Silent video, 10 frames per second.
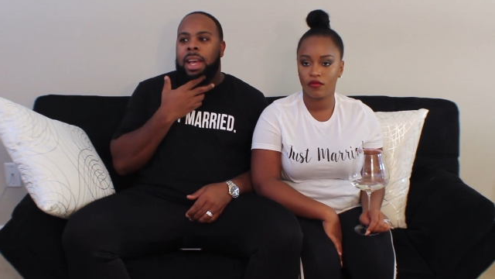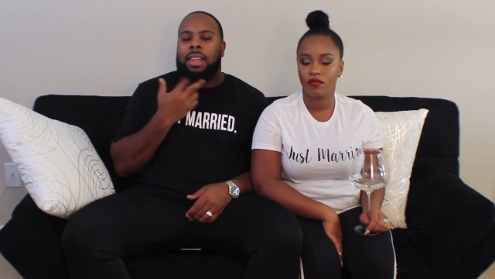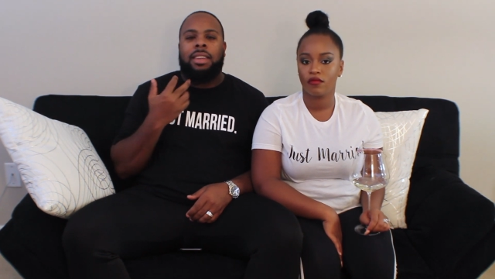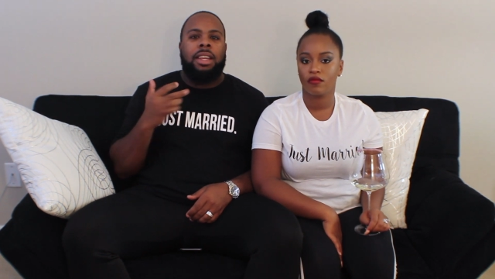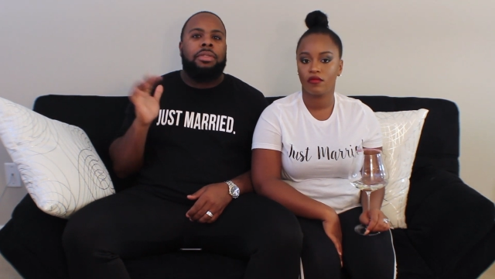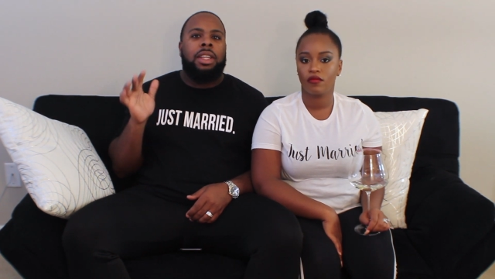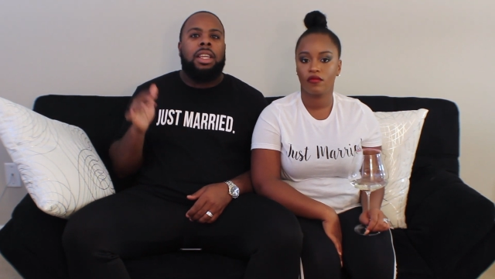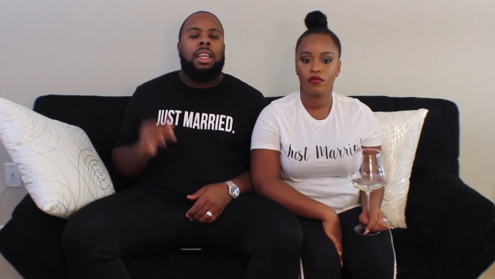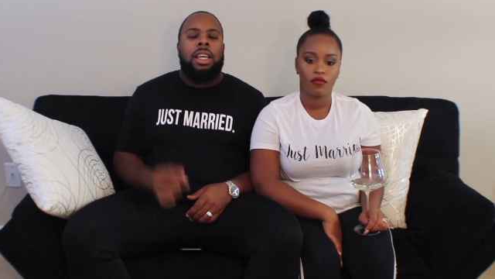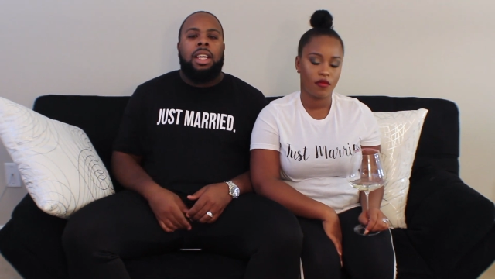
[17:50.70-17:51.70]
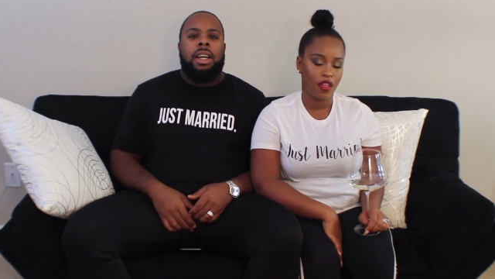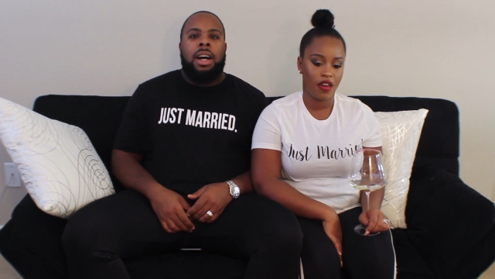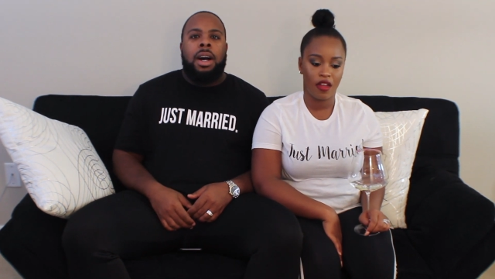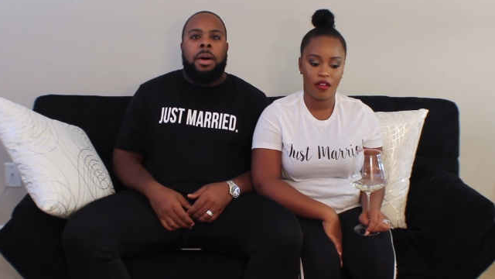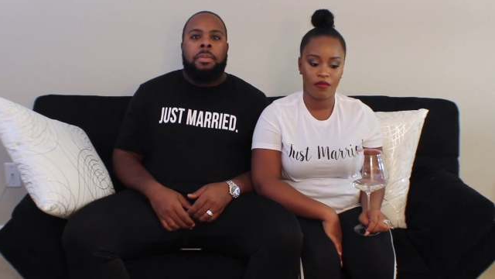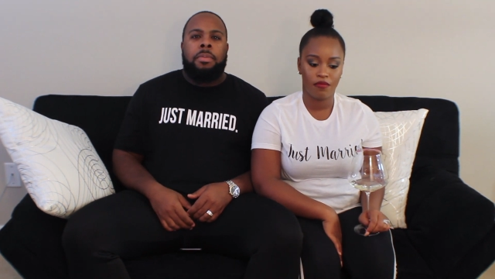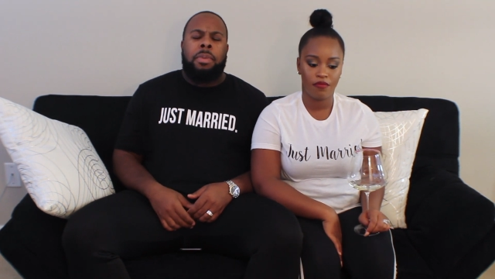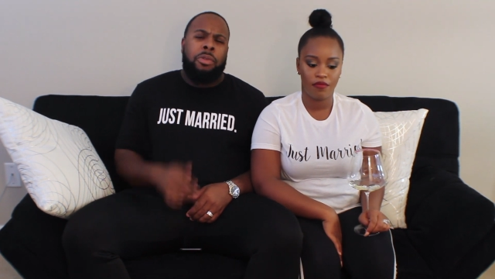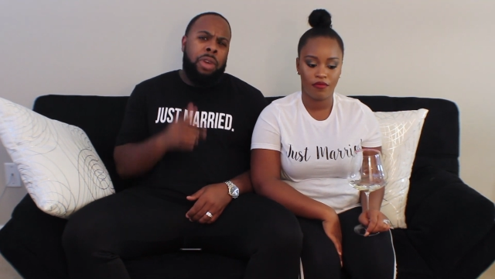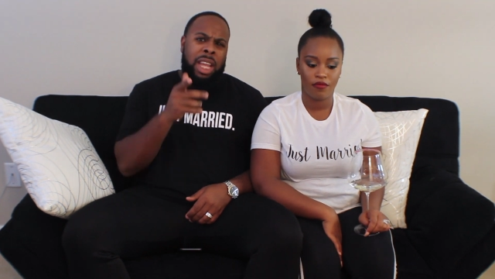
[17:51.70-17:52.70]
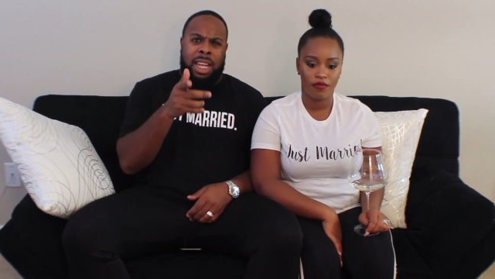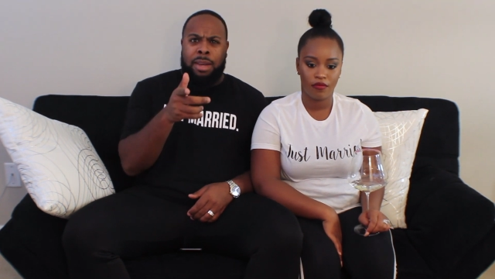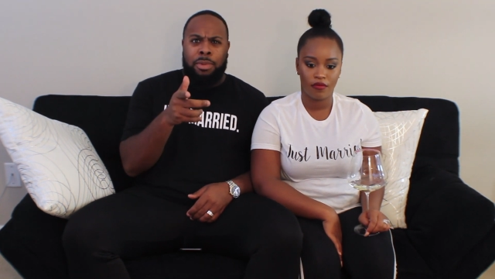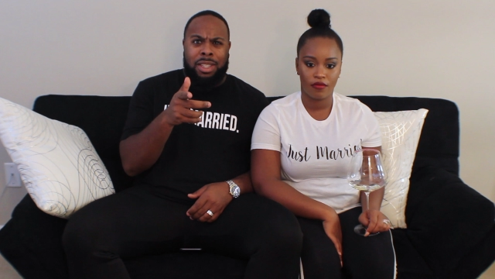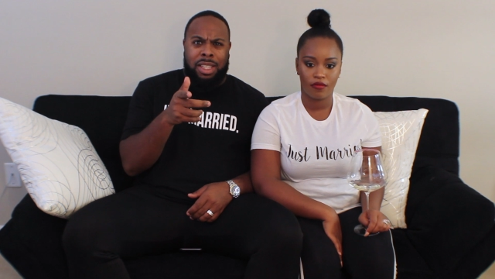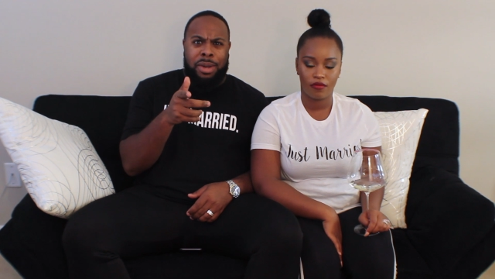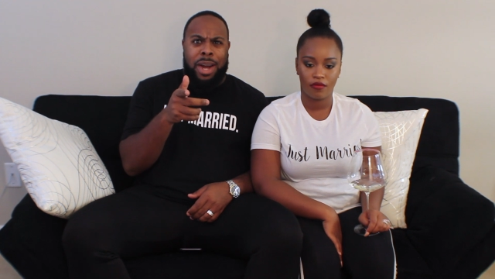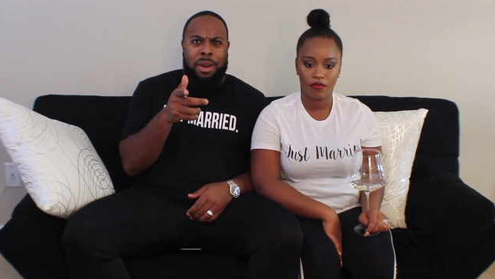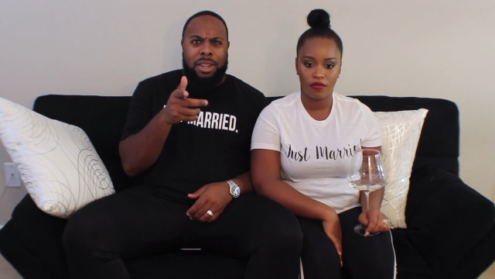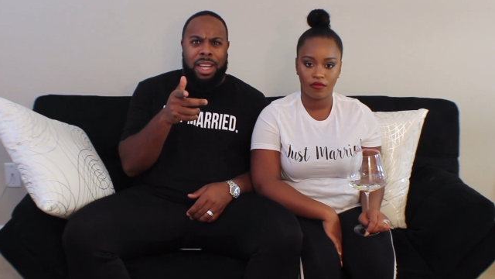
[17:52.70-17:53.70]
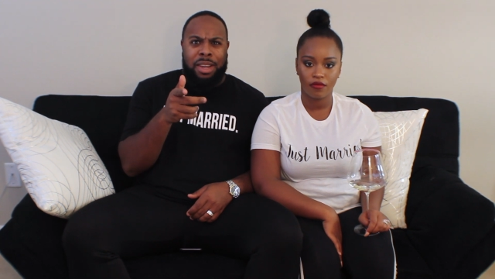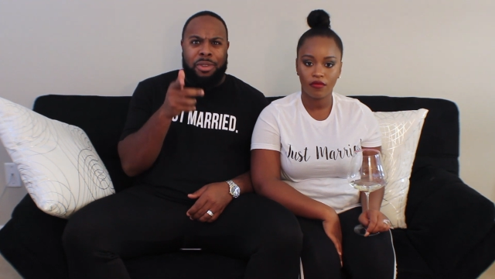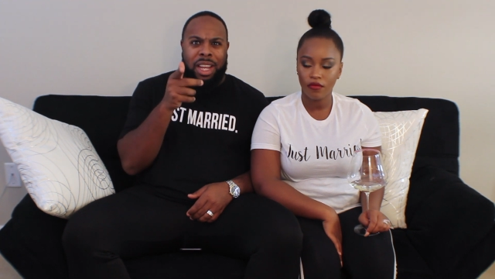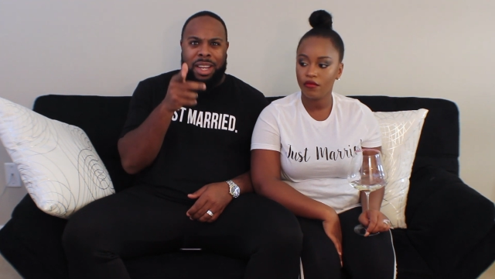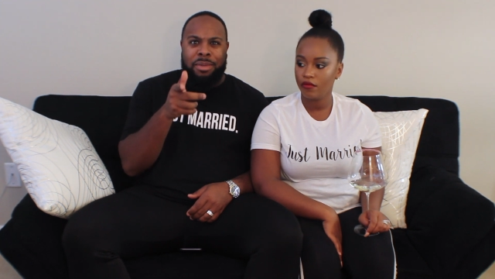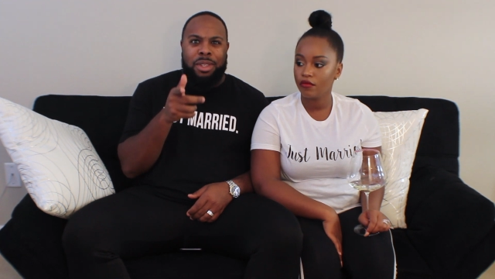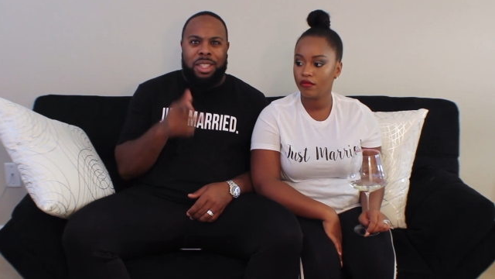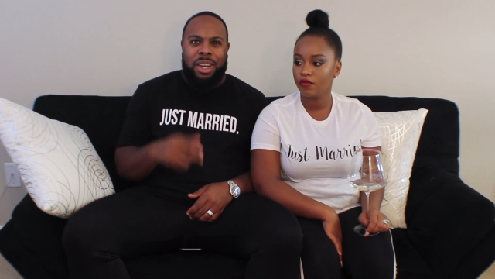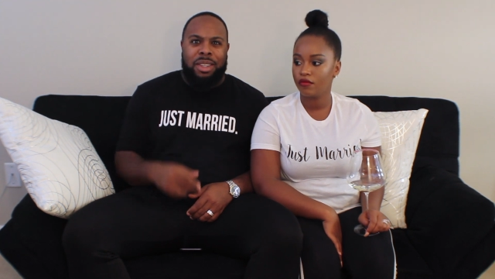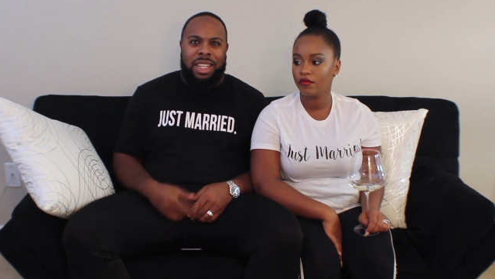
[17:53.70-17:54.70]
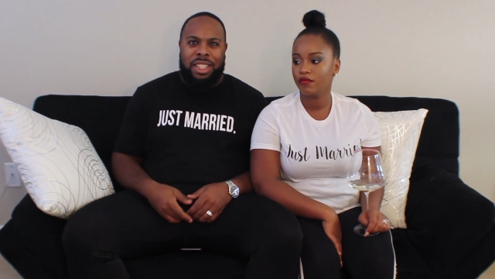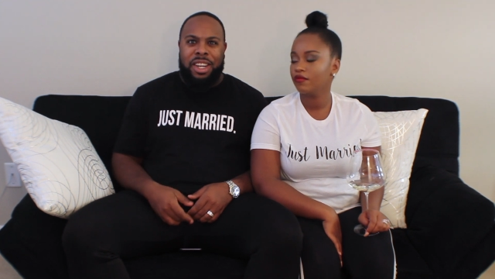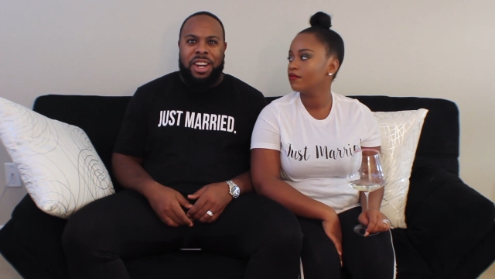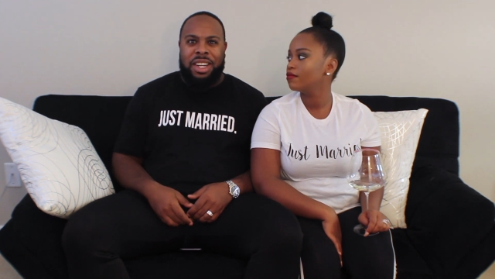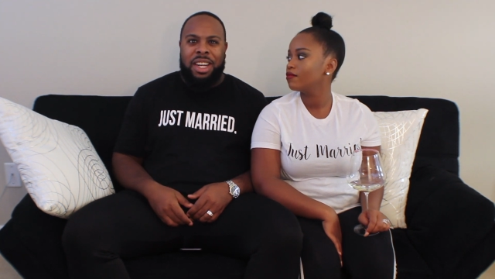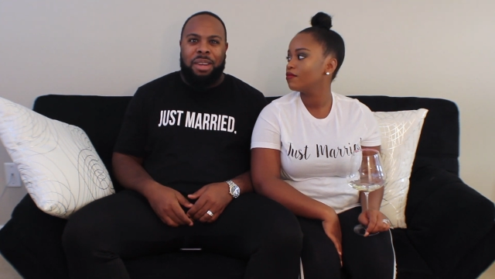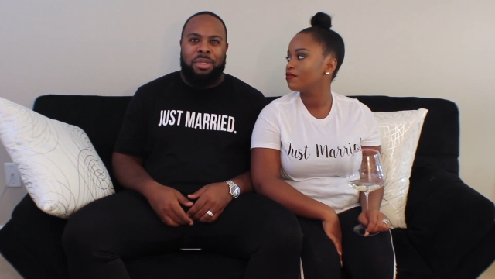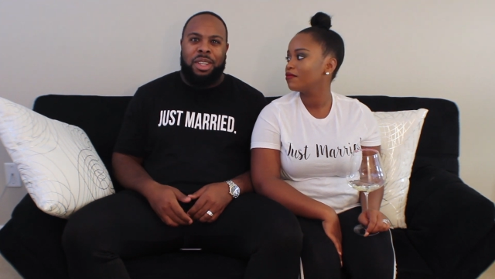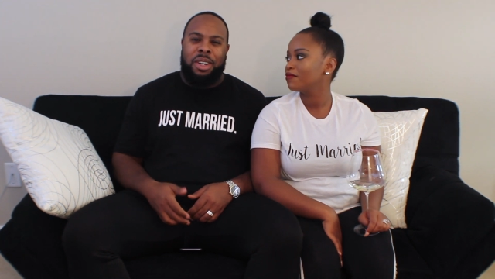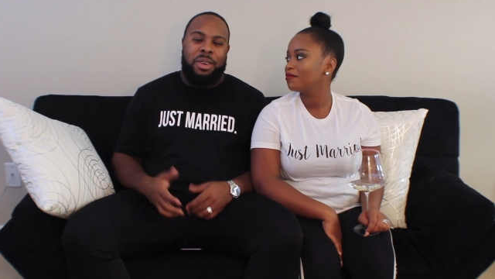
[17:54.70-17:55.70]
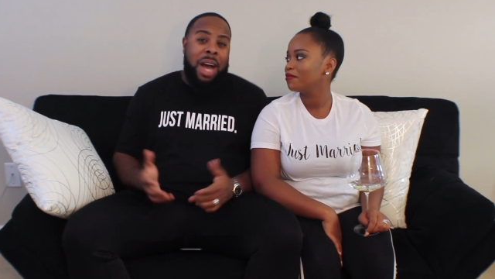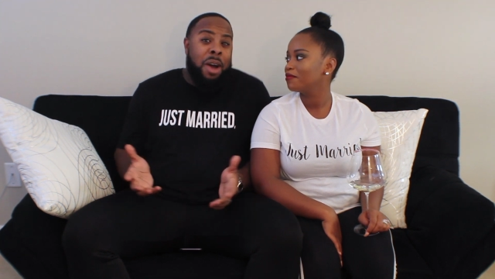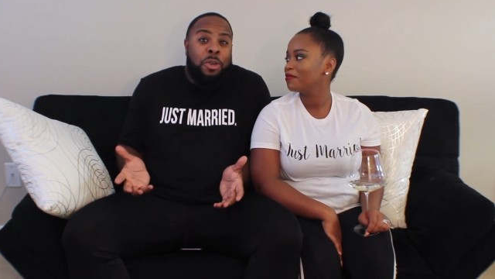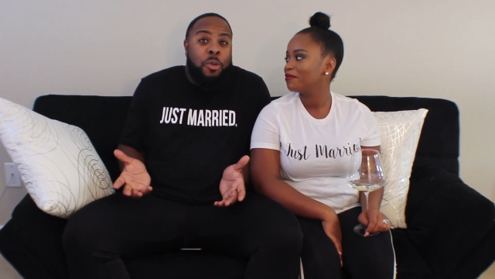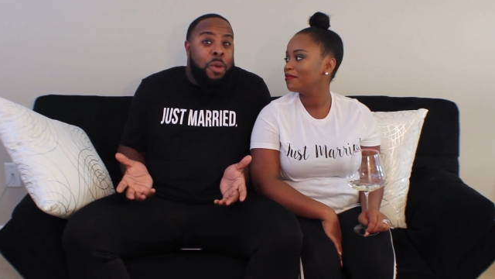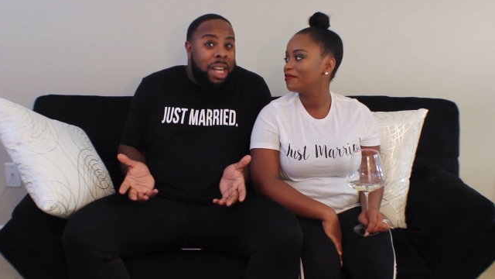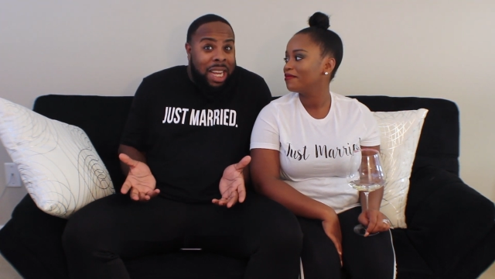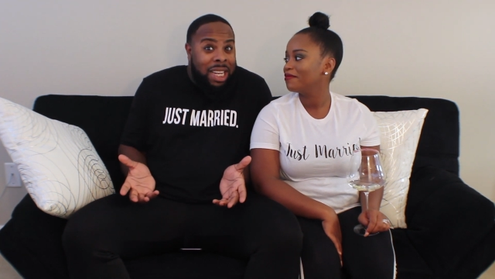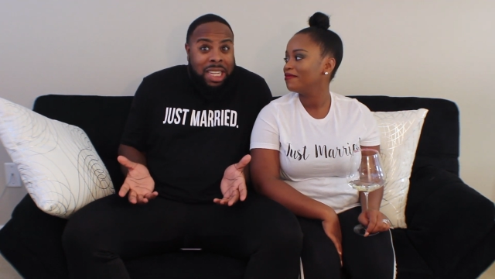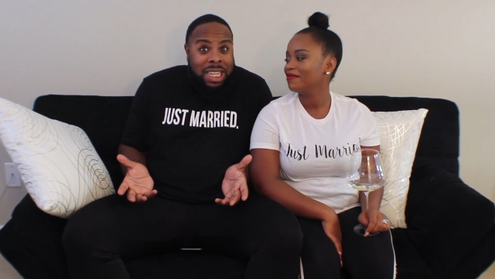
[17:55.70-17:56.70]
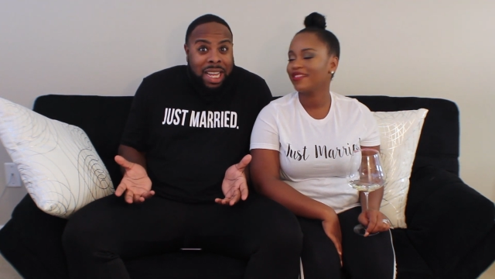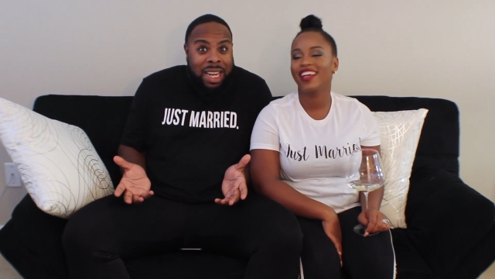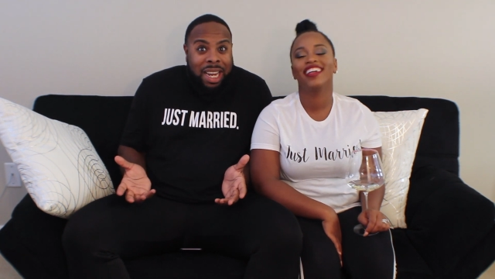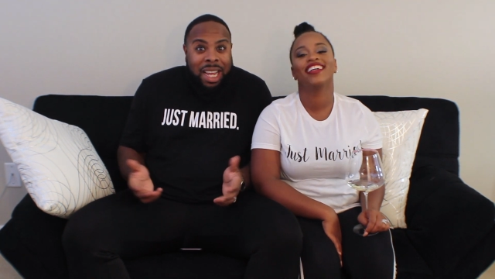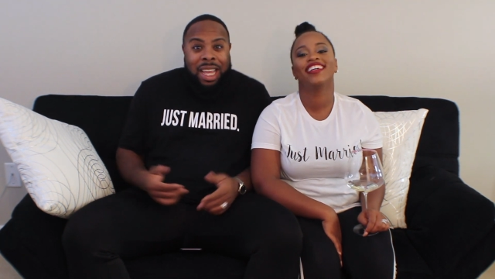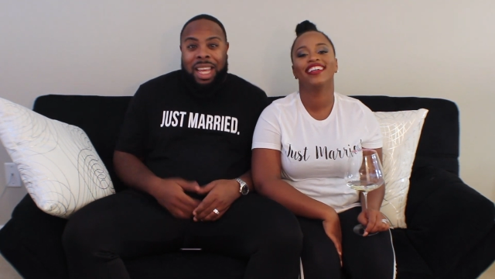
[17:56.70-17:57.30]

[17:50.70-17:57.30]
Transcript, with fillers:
Speaker 1: back safely. Um, but Rick and them were still out there. Rick and them were still out there turning up. So I don't know what they did that night,